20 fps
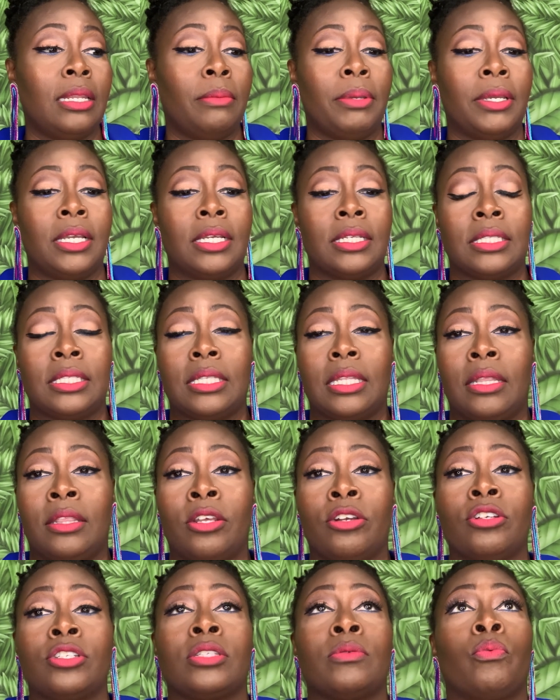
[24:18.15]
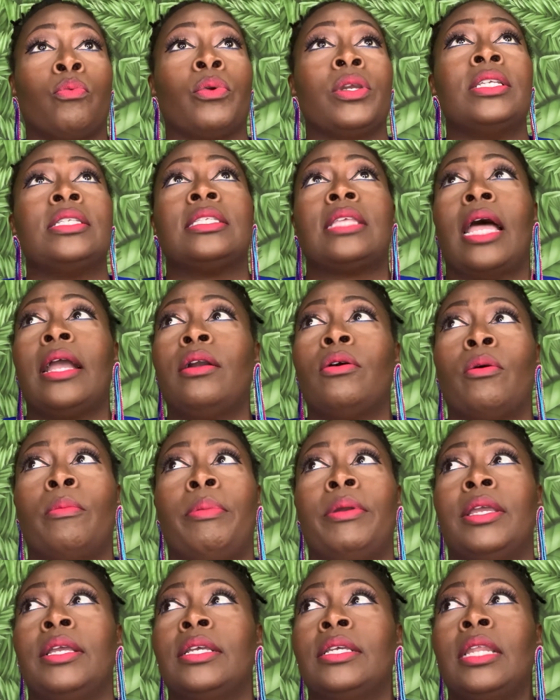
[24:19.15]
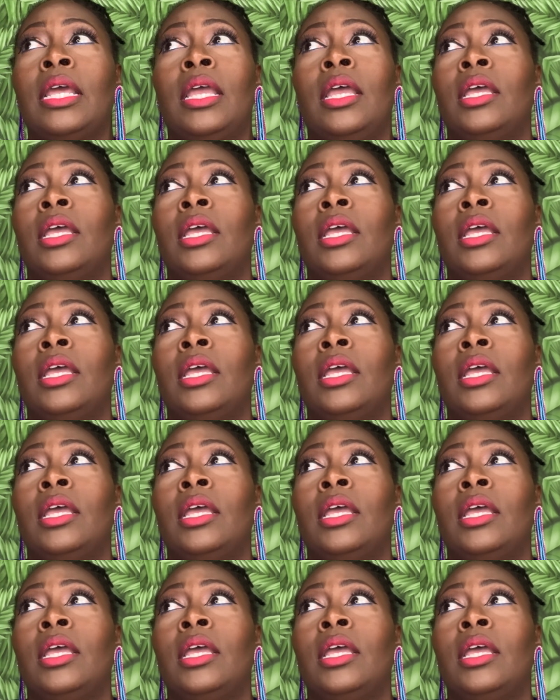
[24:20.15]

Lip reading: because there's a recycle bin.